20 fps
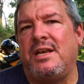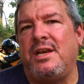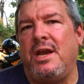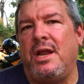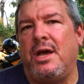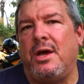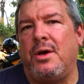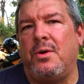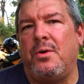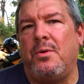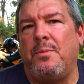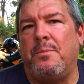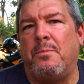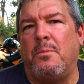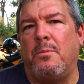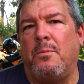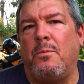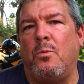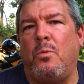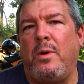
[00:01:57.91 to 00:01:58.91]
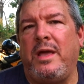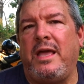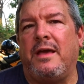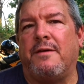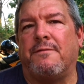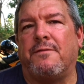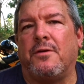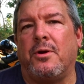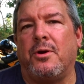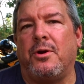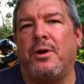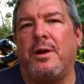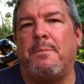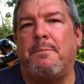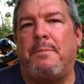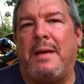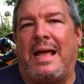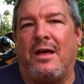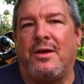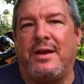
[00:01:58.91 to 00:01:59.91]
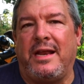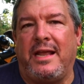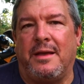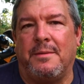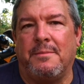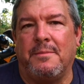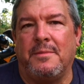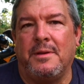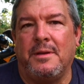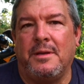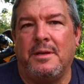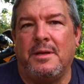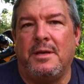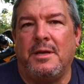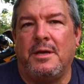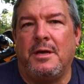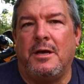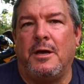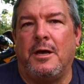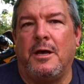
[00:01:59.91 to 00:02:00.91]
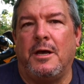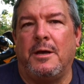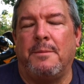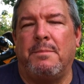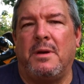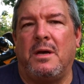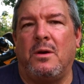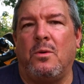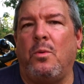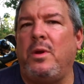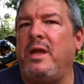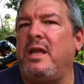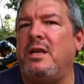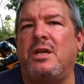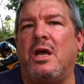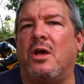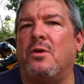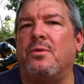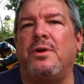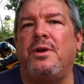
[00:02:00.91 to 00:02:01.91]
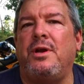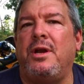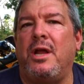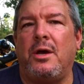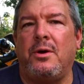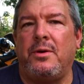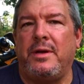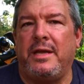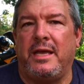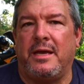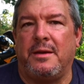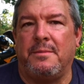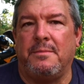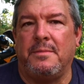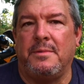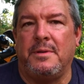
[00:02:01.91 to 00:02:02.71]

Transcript: "No, we have heard about him, but we don't know him.